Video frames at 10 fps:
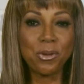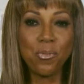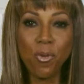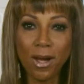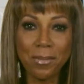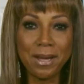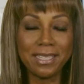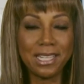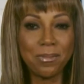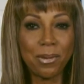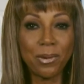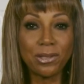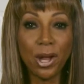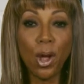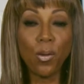We want to make these
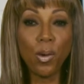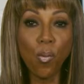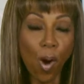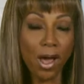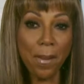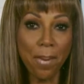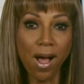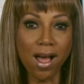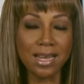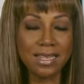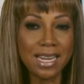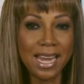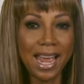memories. We want to bond.